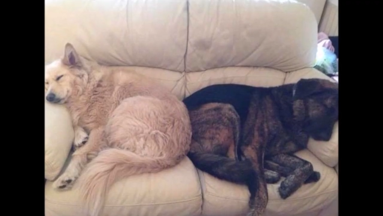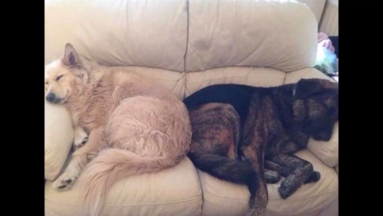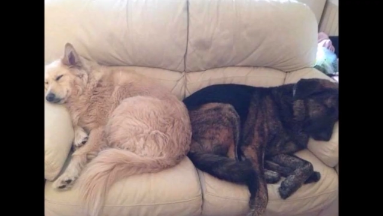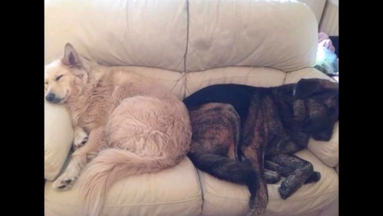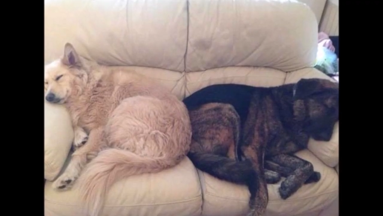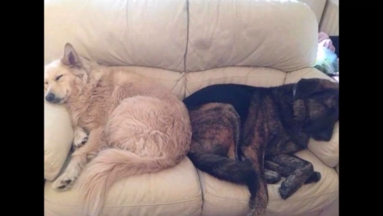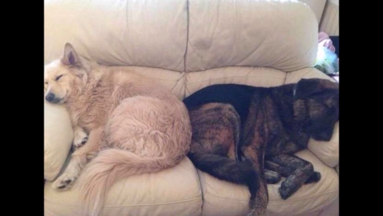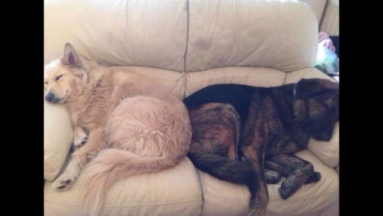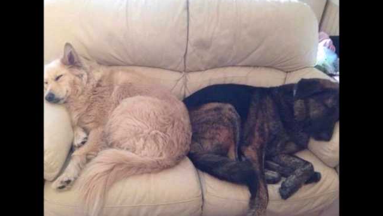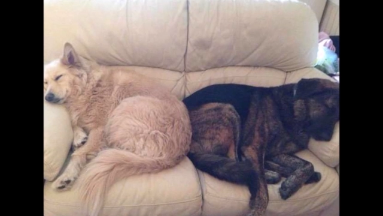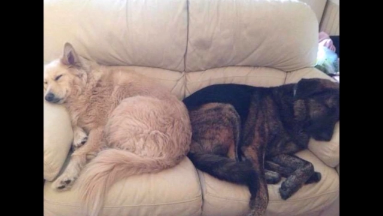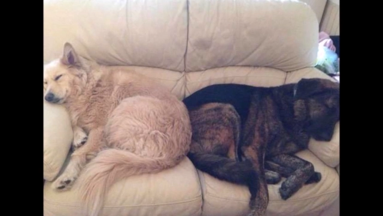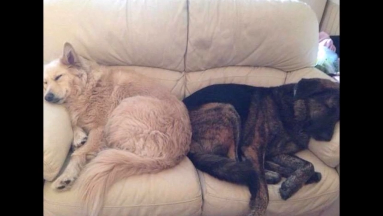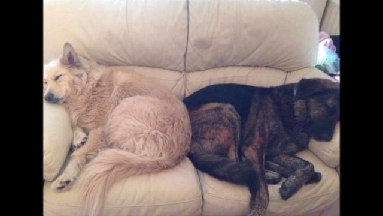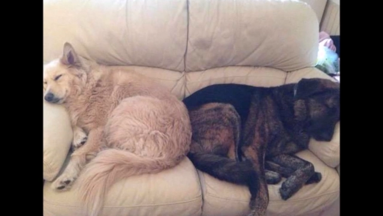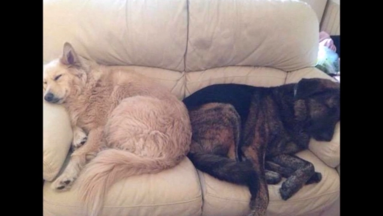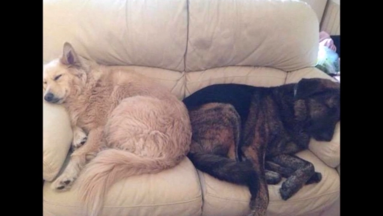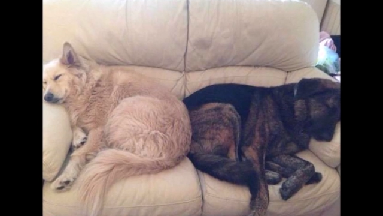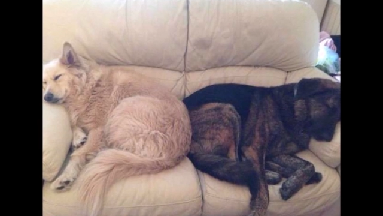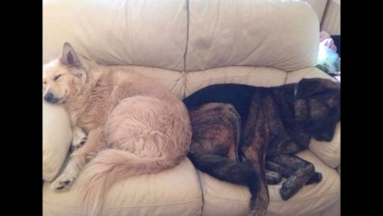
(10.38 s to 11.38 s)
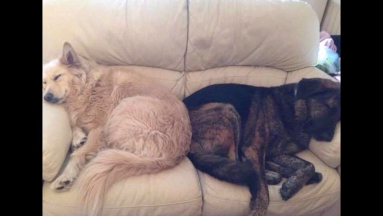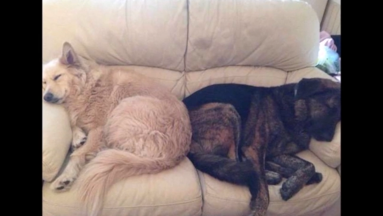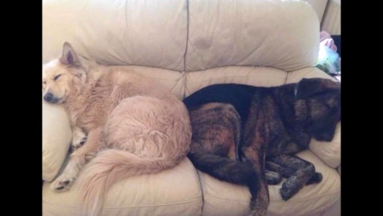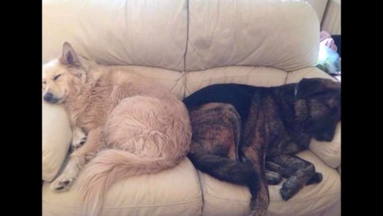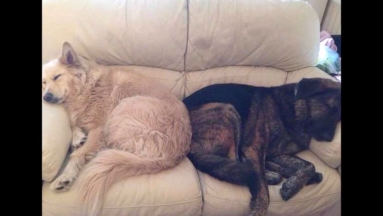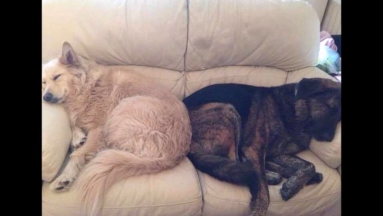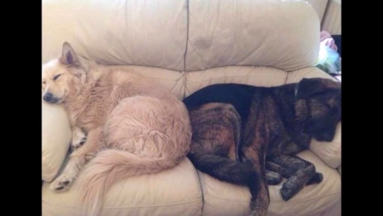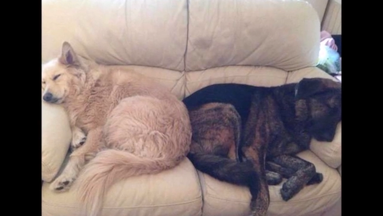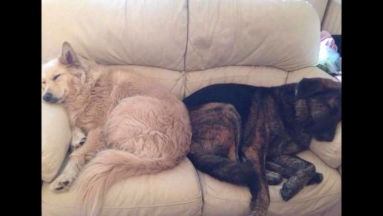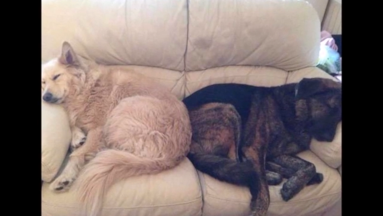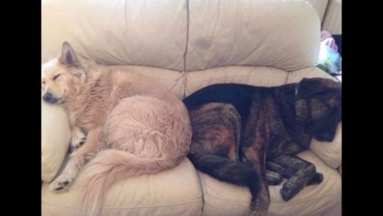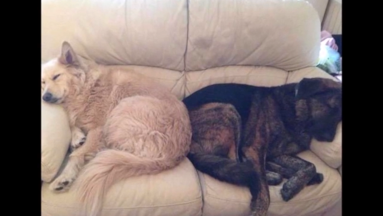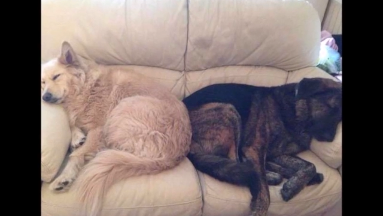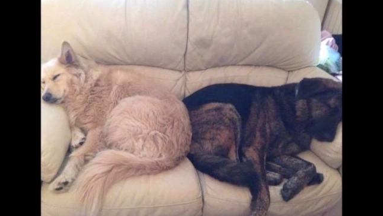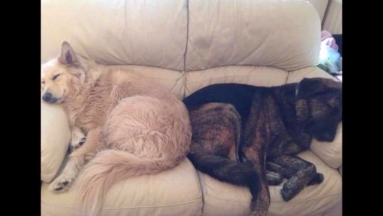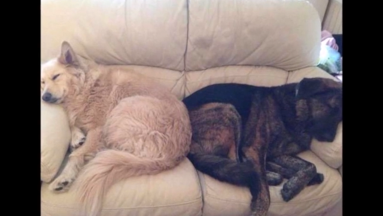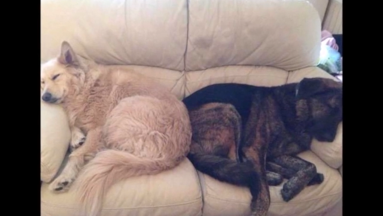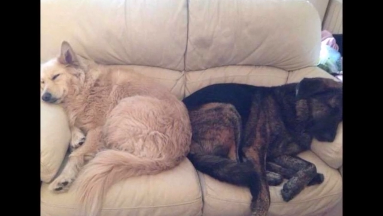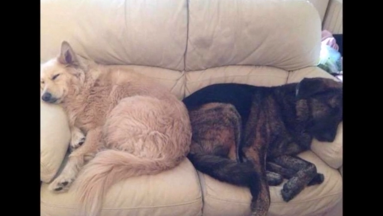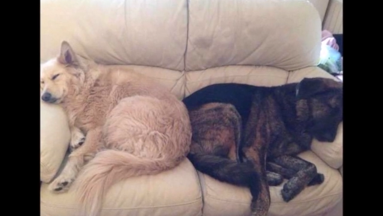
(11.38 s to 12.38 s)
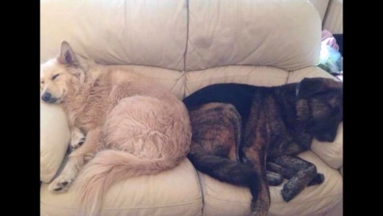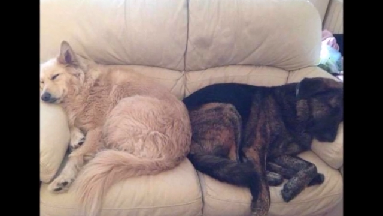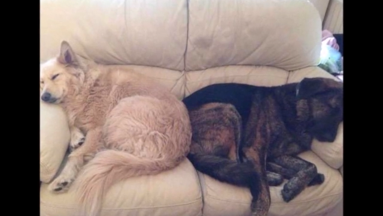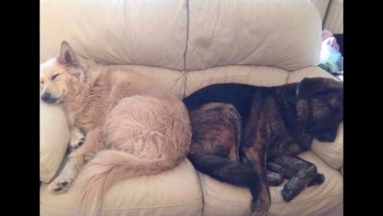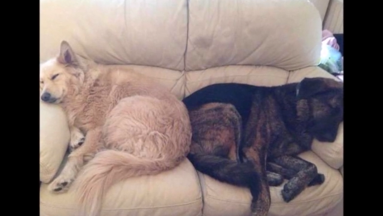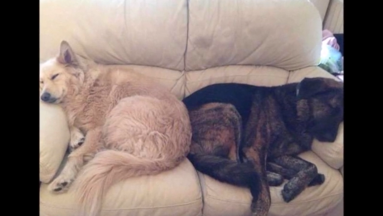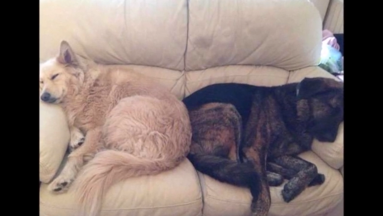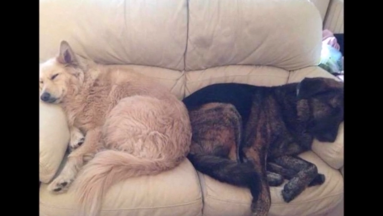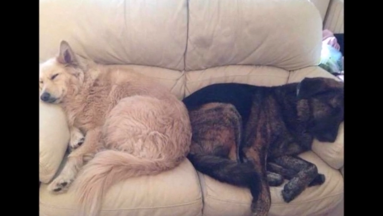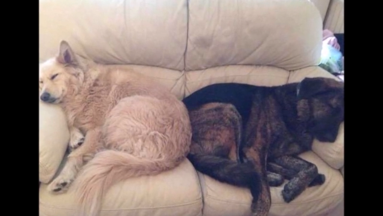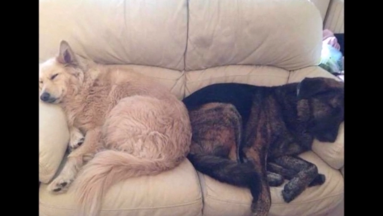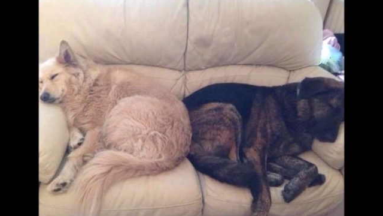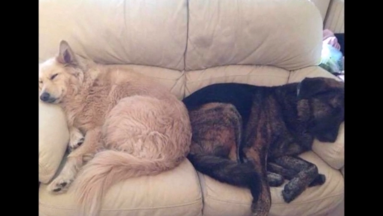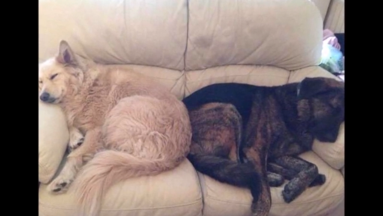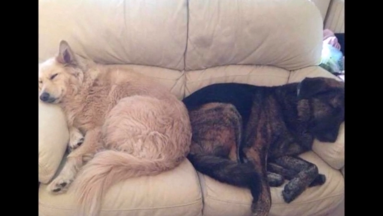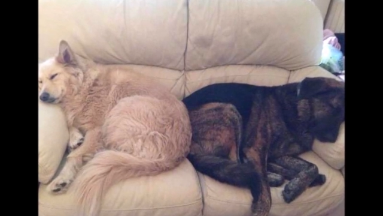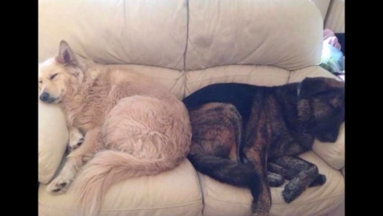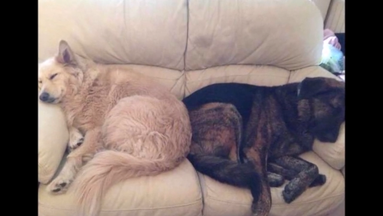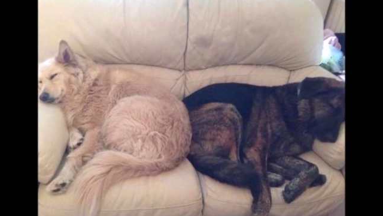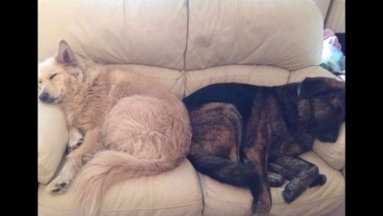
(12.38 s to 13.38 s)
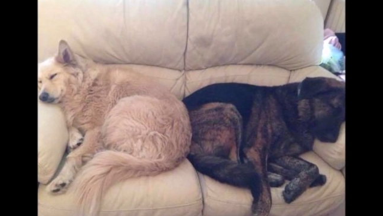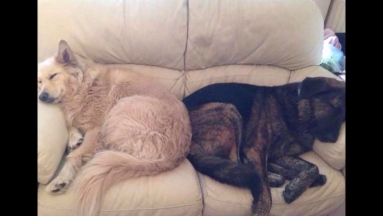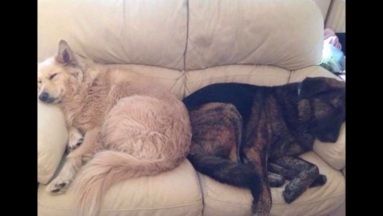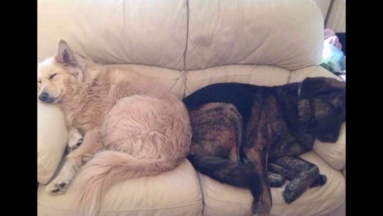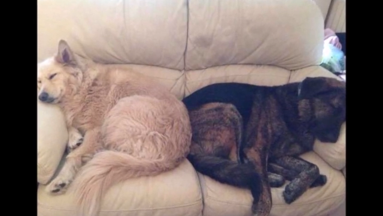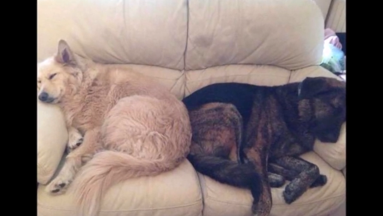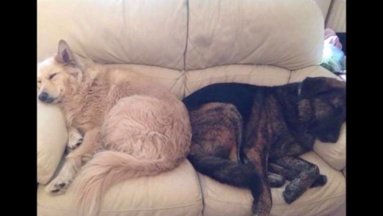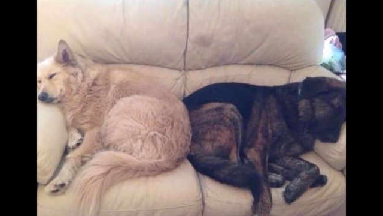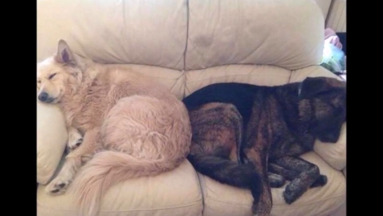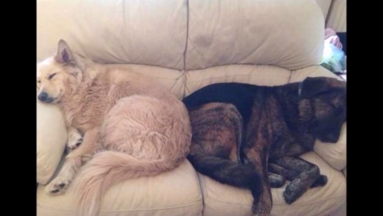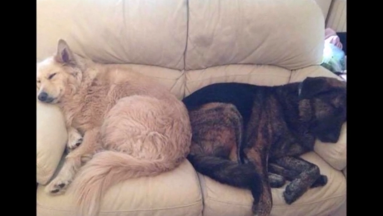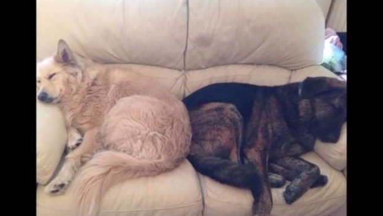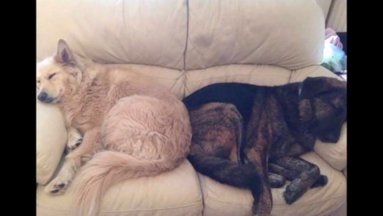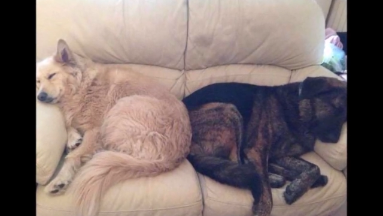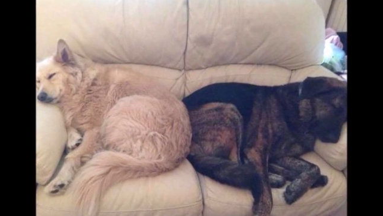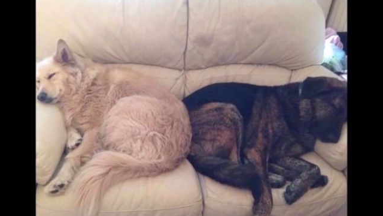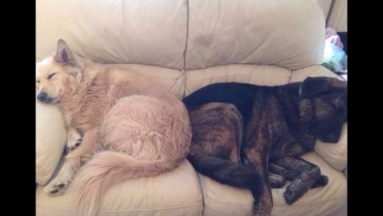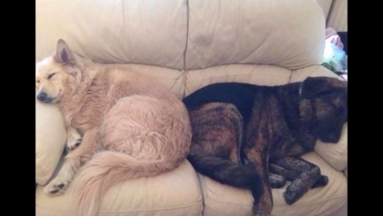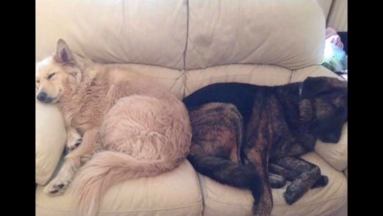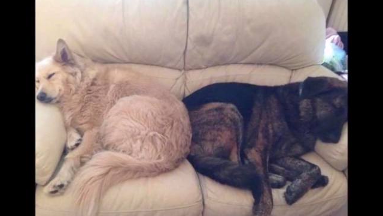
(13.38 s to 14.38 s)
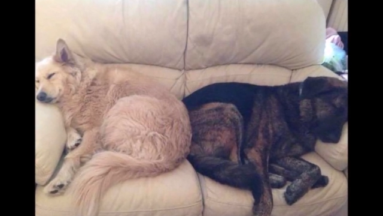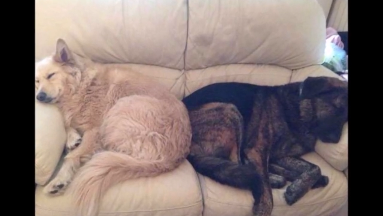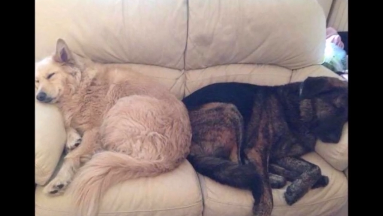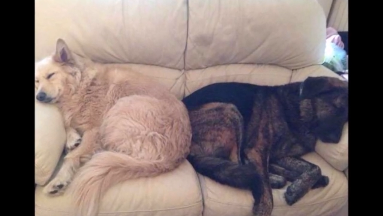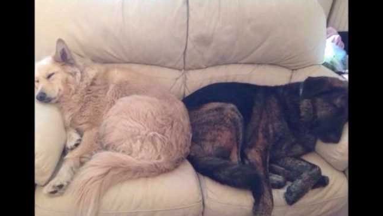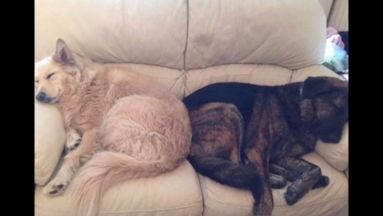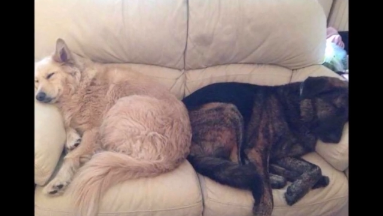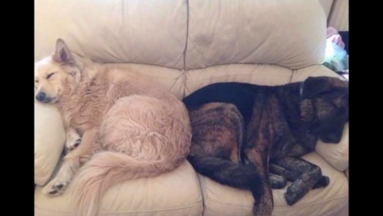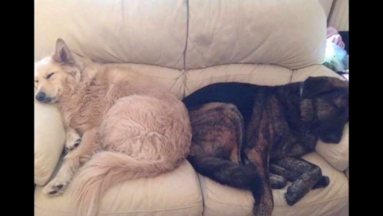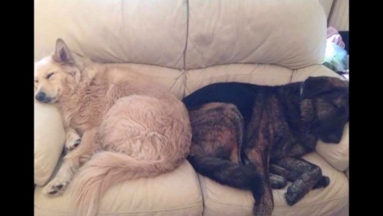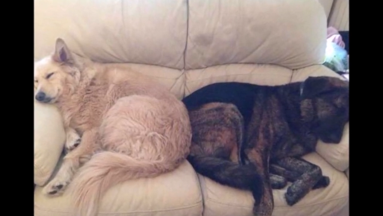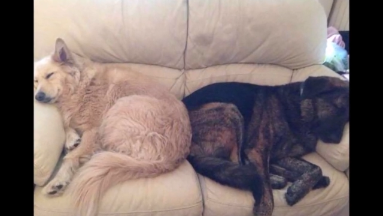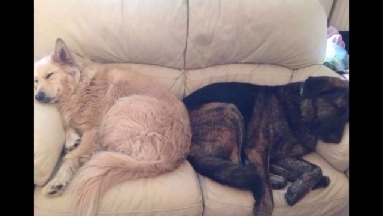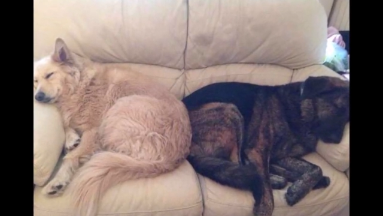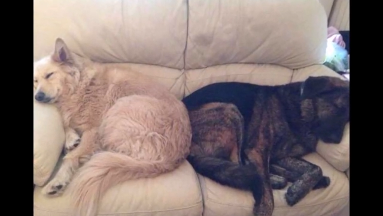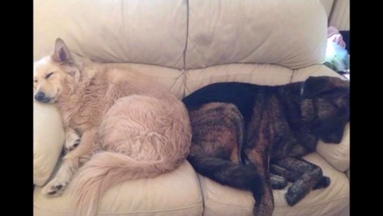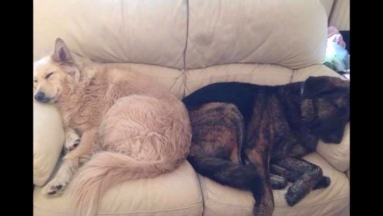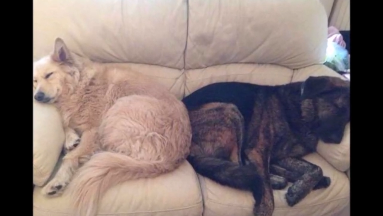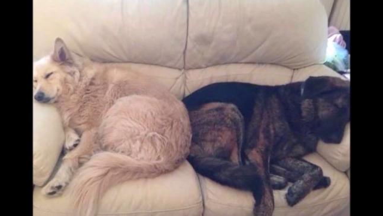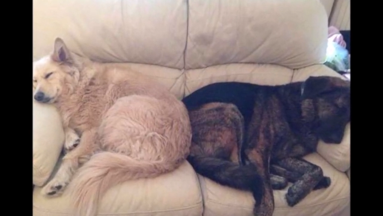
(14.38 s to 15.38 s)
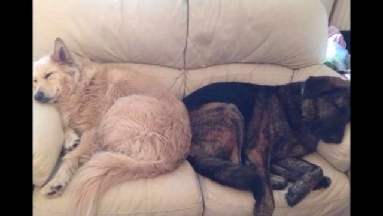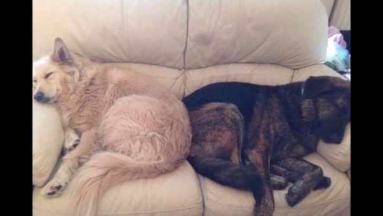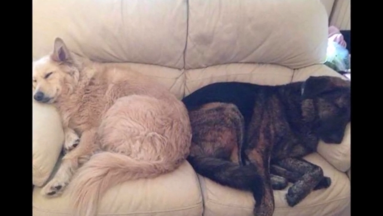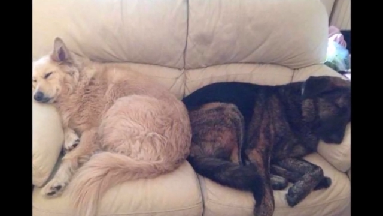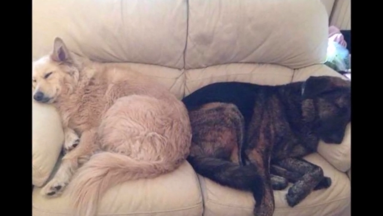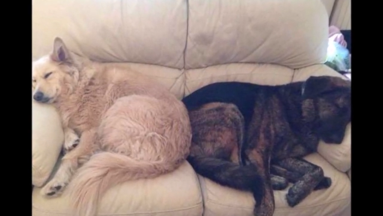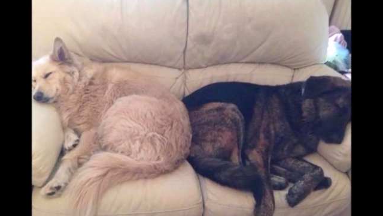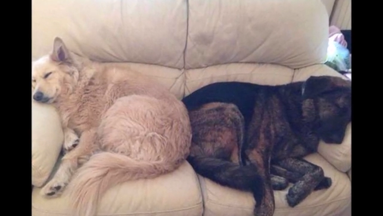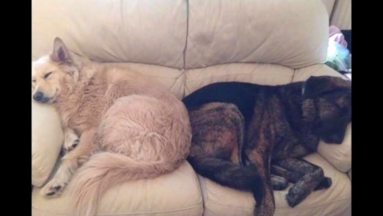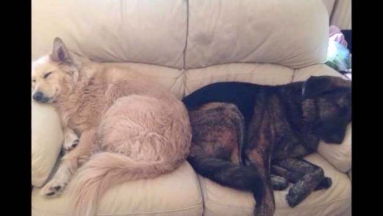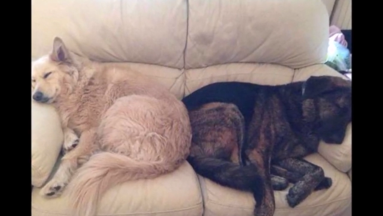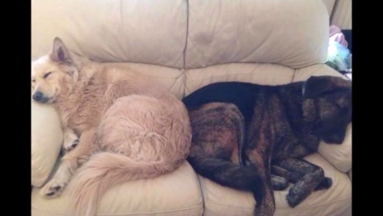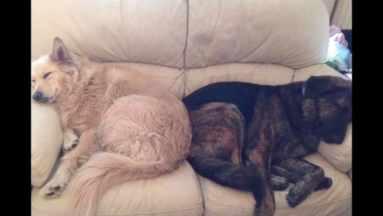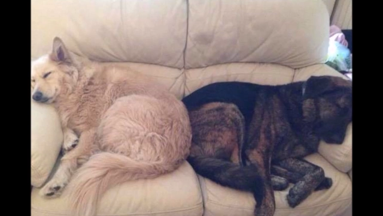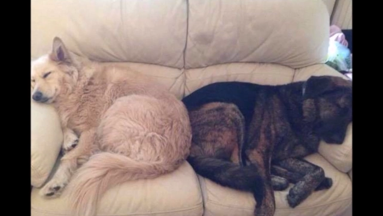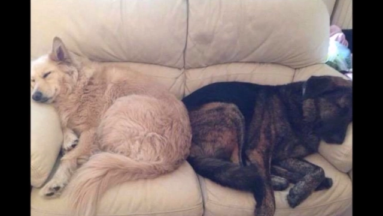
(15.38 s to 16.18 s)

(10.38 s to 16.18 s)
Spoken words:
Nobody's mouth can be seen.